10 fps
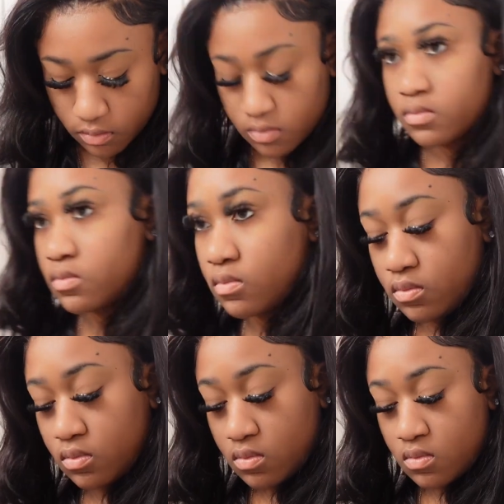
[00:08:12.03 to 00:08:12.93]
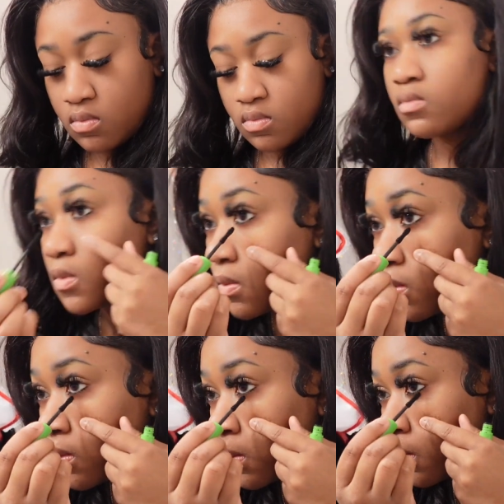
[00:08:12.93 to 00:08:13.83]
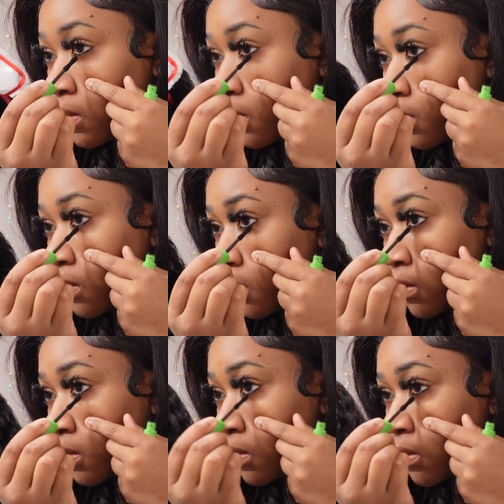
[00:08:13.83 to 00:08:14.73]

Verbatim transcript: The things I can't change are the reason you love me.